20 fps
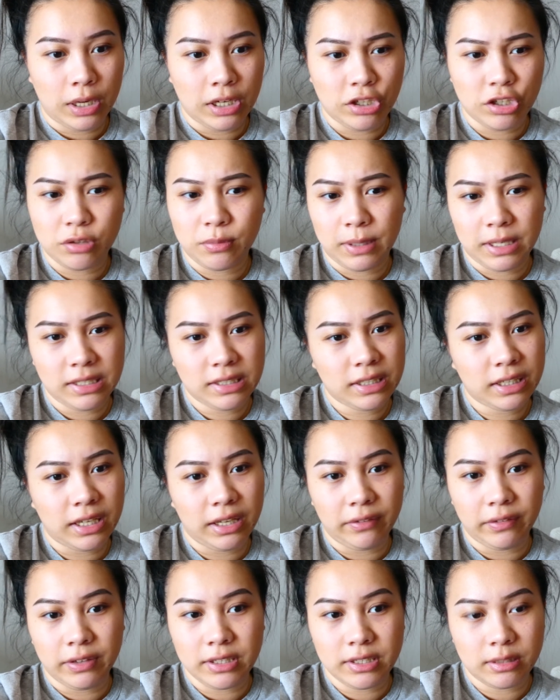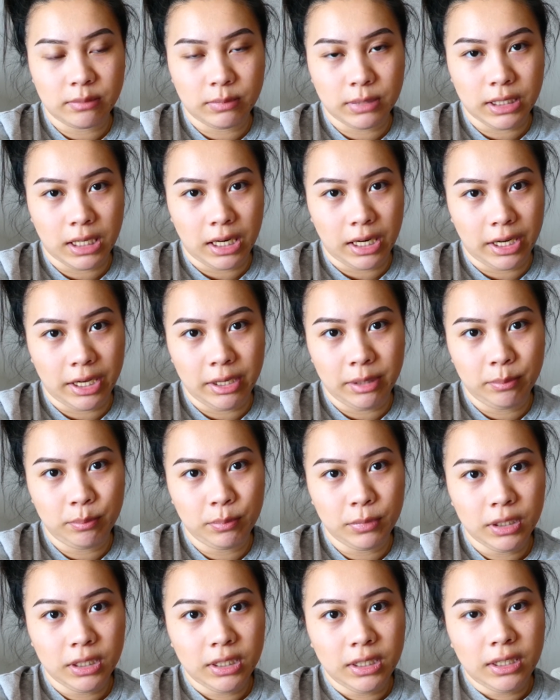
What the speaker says: just wanted to give it some time